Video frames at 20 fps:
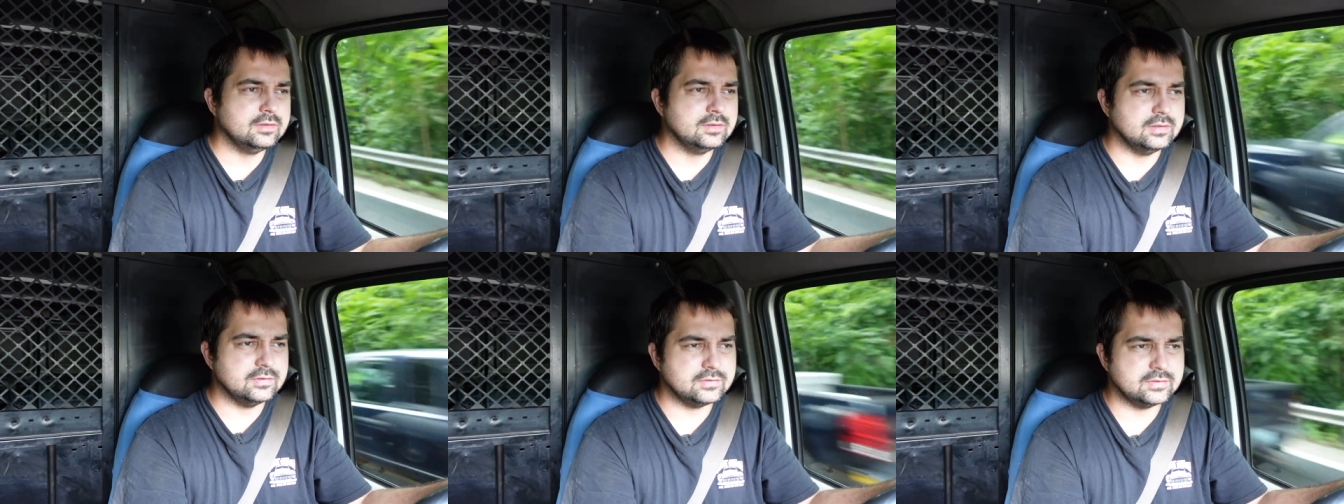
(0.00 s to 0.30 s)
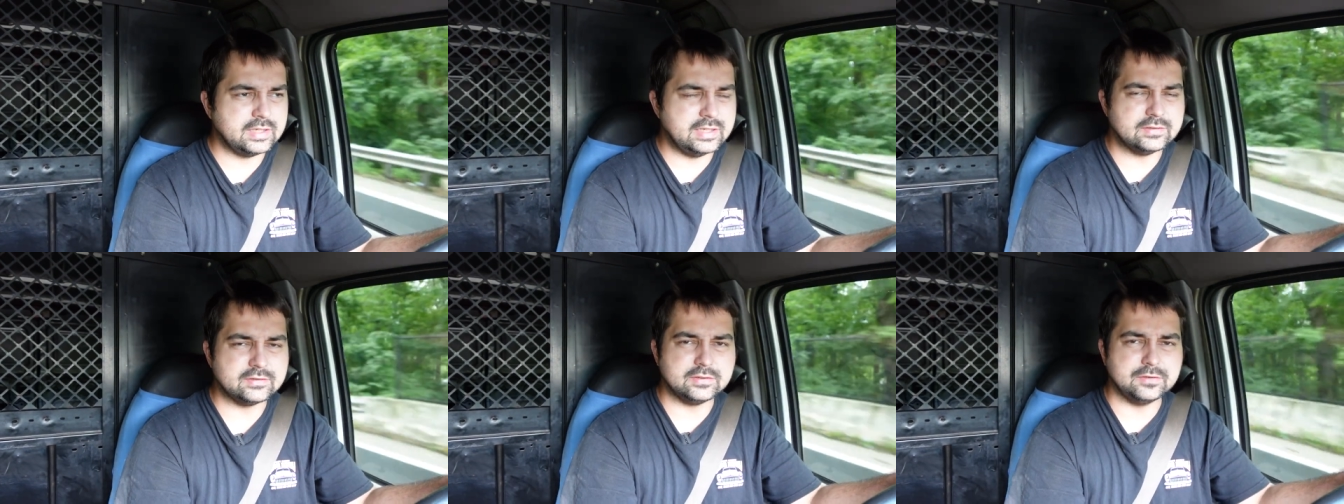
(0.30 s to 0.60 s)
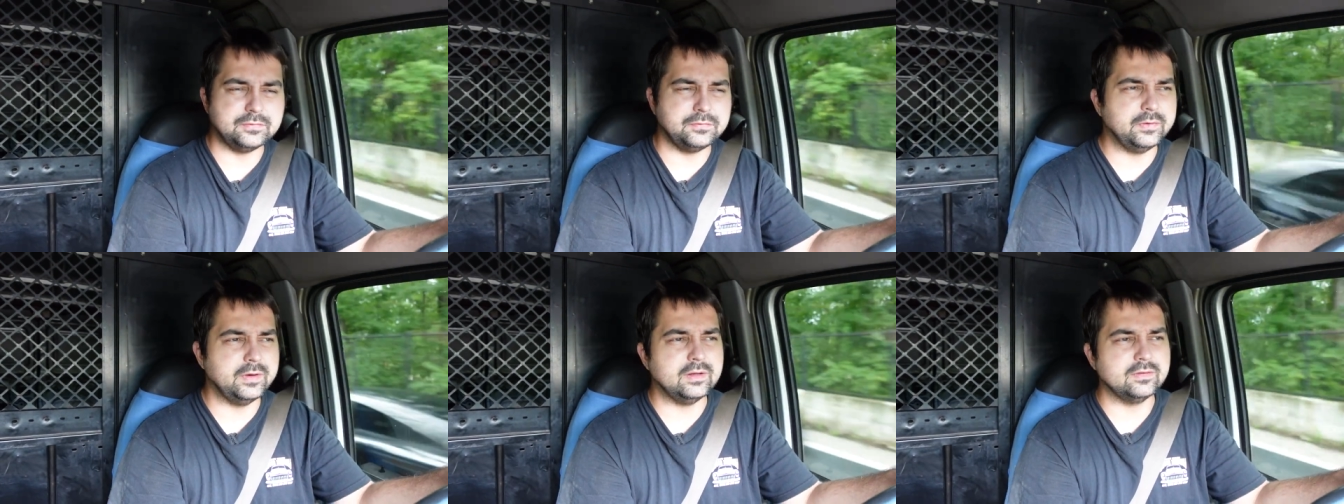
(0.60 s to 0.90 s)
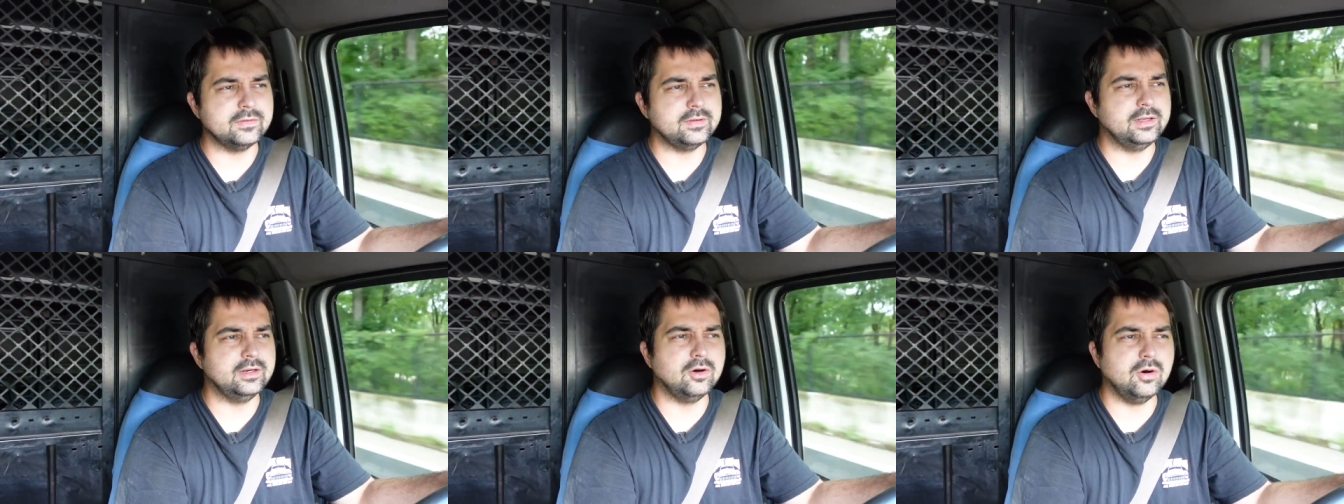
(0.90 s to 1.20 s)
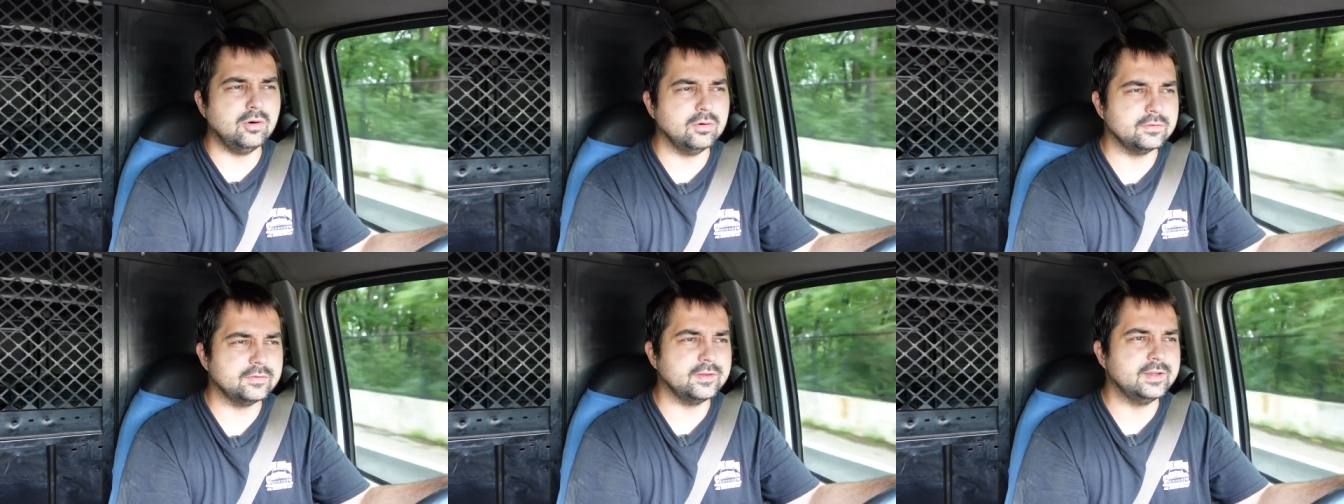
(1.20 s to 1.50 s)
The seats are filthy, the
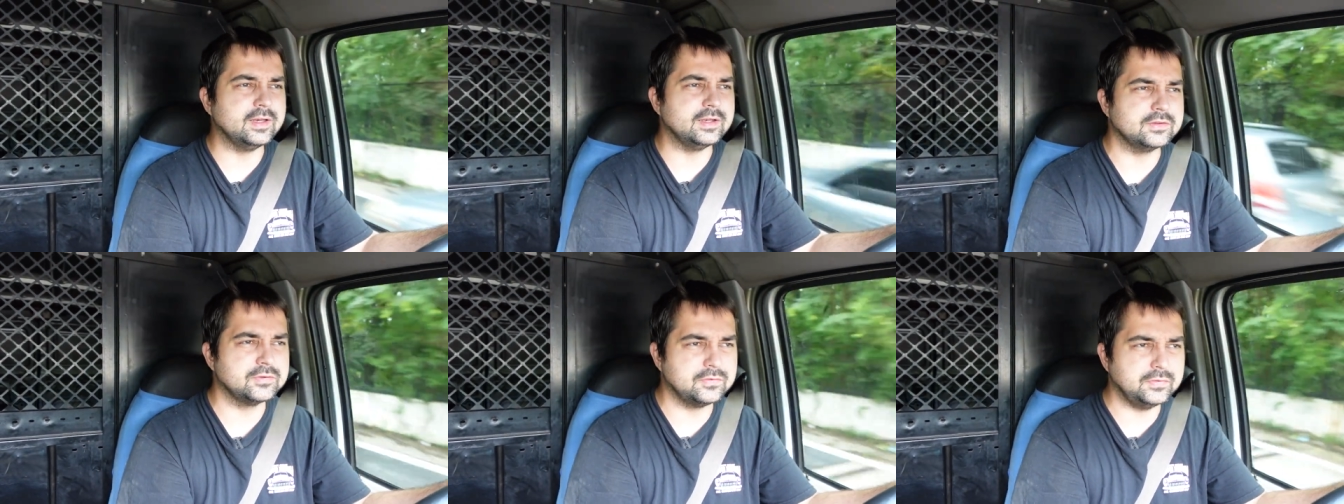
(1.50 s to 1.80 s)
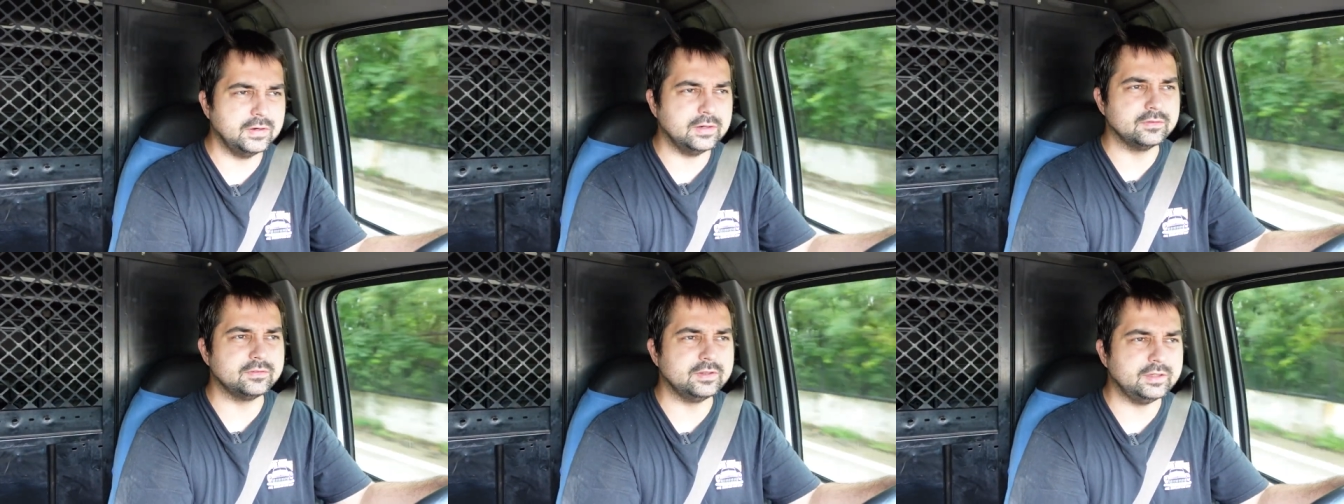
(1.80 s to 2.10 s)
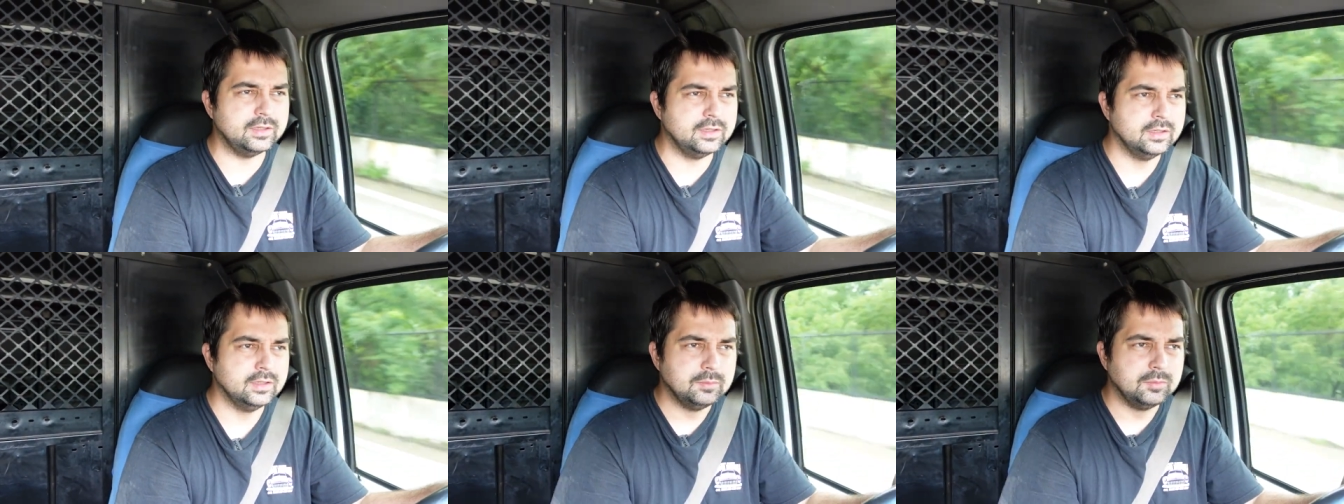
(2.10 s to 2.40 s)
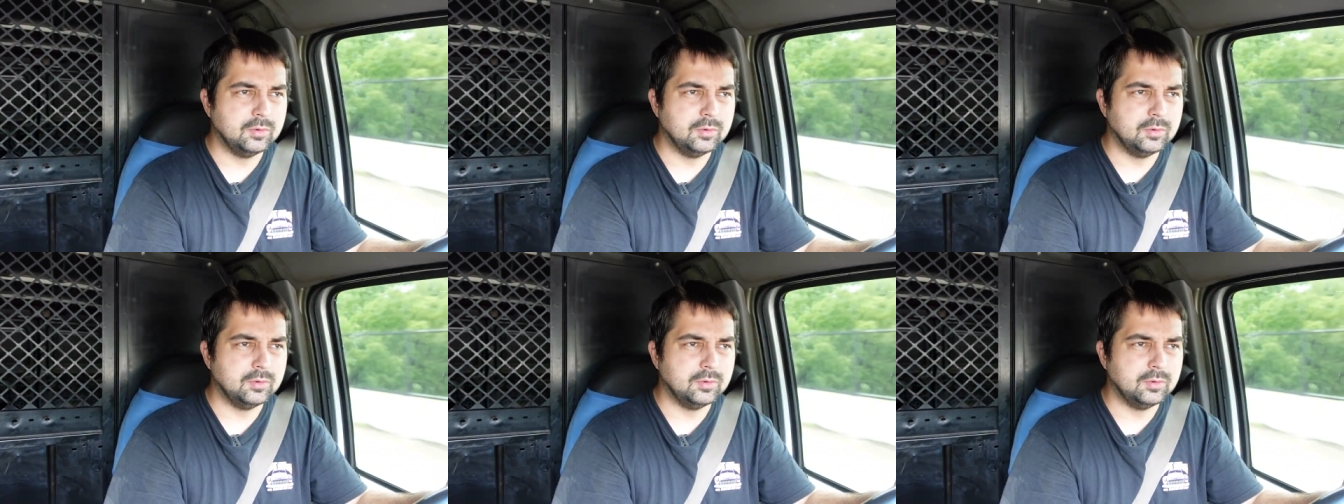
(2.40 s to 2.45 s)
whole thing's filthy.